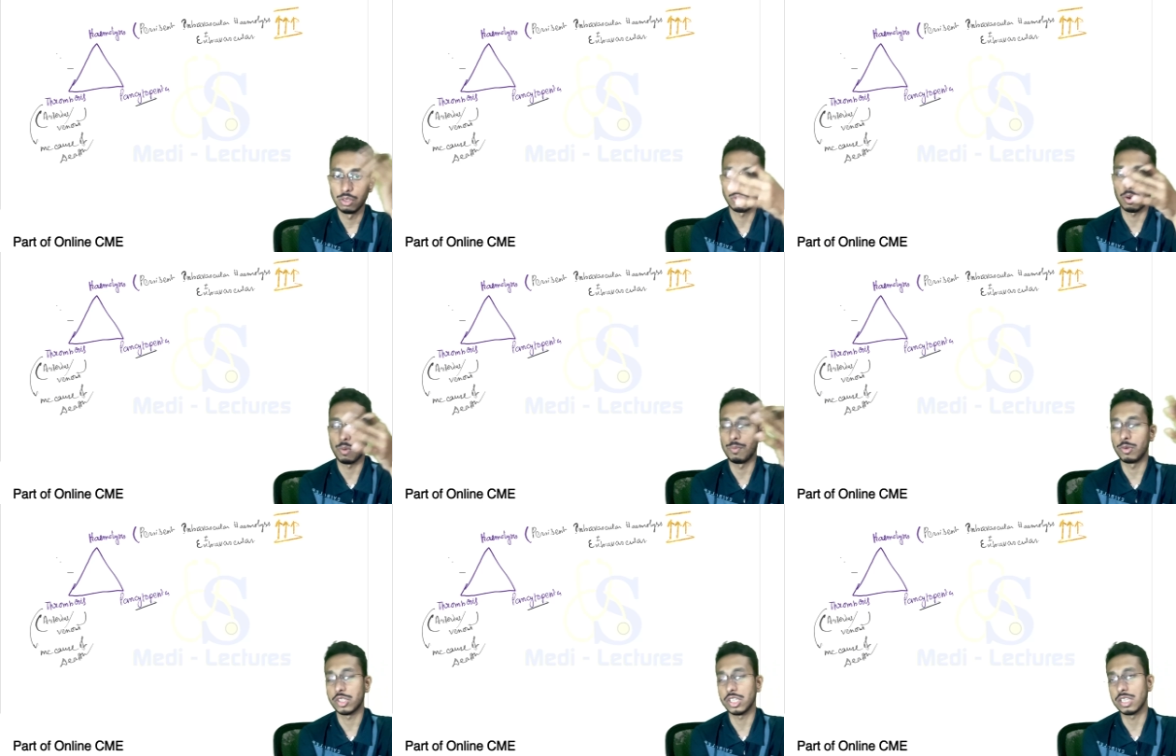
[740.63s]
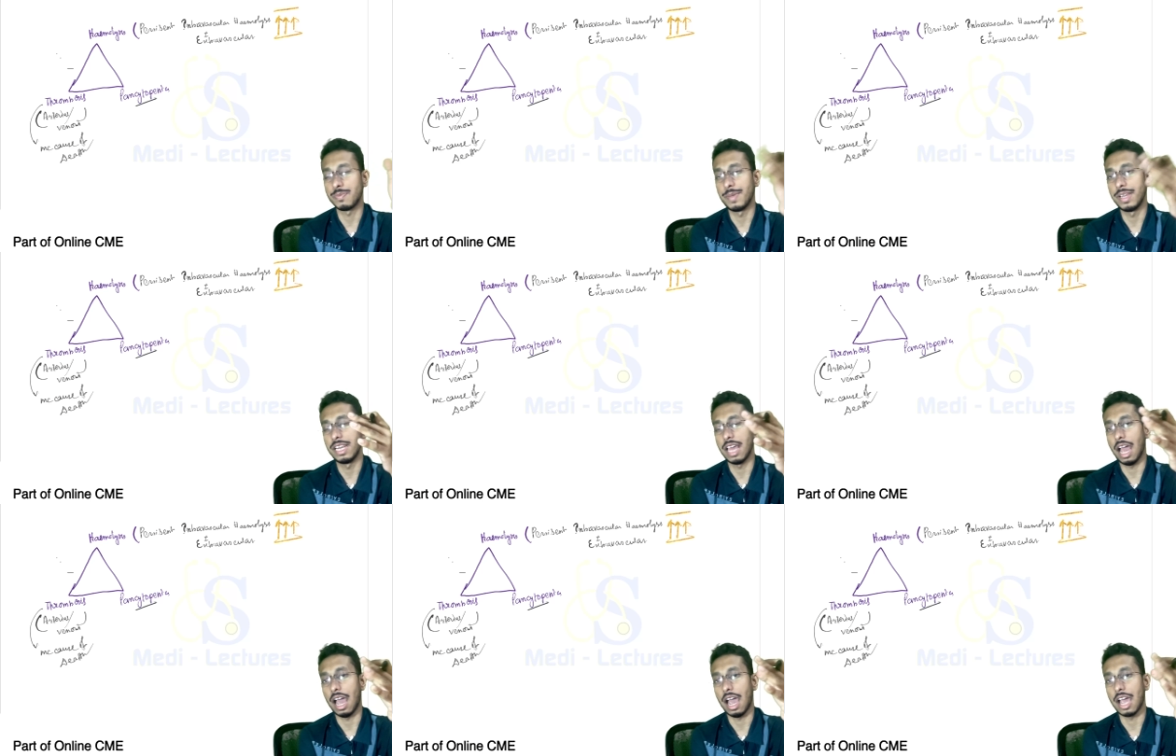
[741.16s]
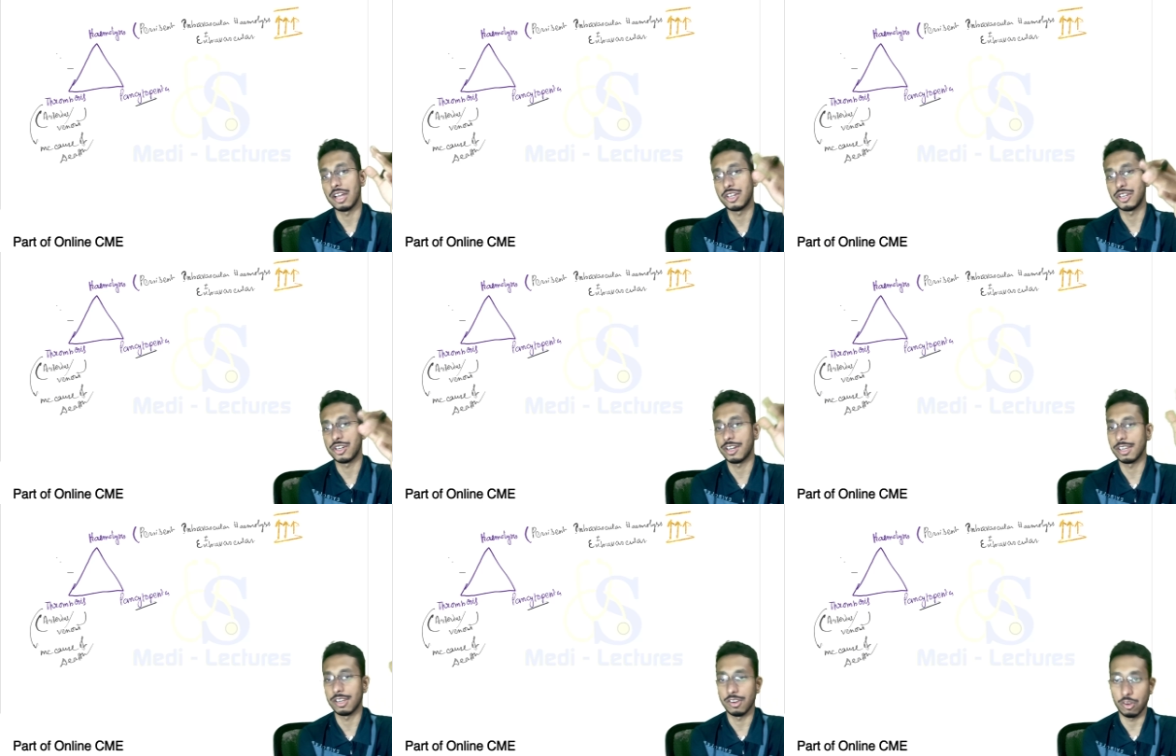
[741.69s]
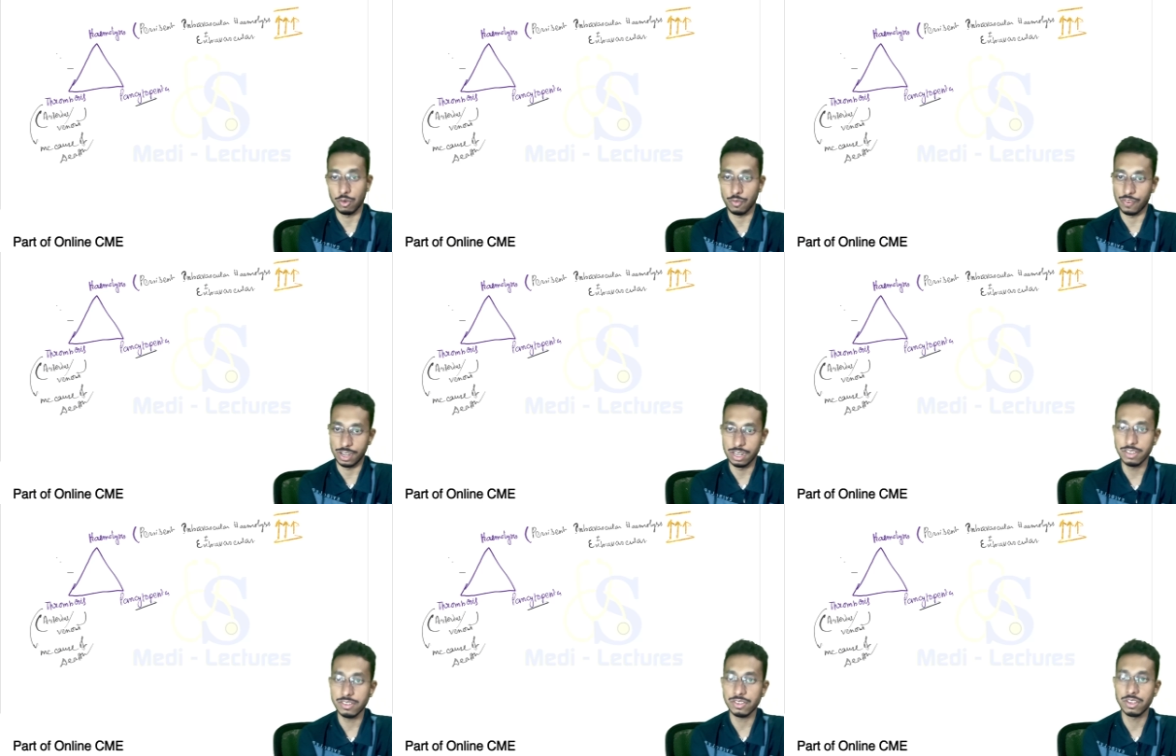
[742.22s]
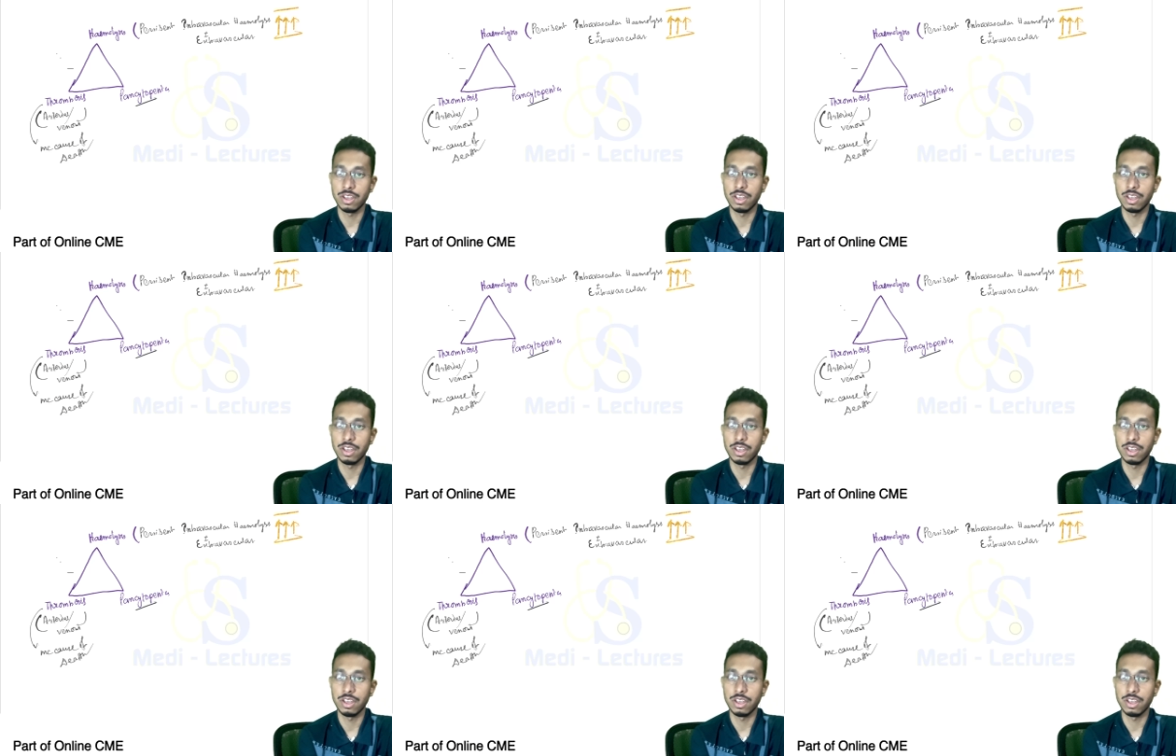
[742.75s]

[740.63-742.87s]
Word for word: Thrombosis mainly arterial or venous